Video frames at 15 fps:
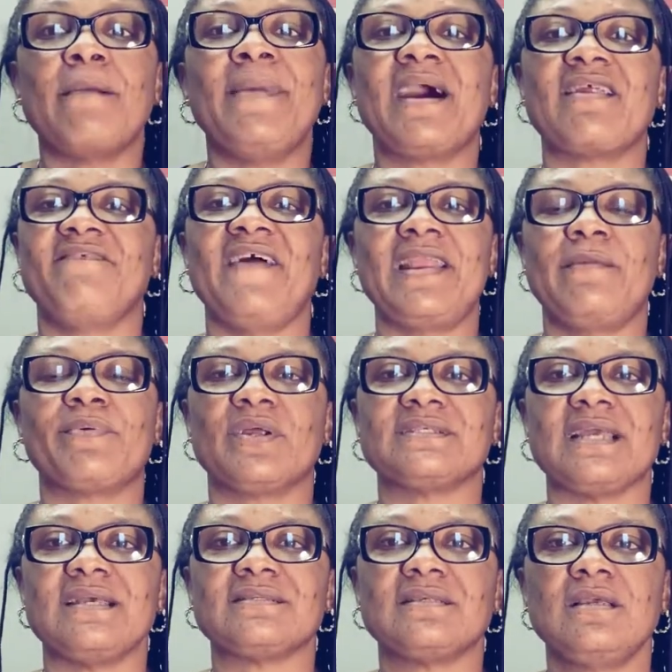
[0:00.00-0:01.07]
about refining
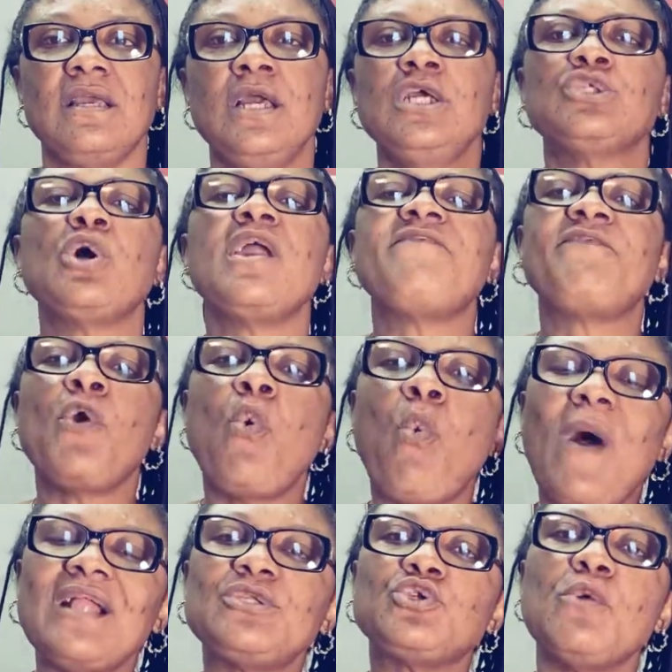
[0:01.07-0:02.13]
process. So if you
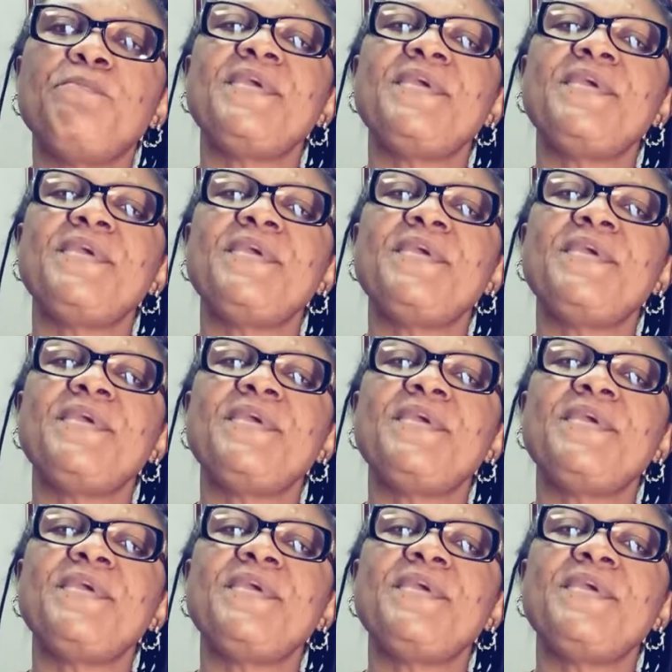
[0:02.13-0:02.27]
want to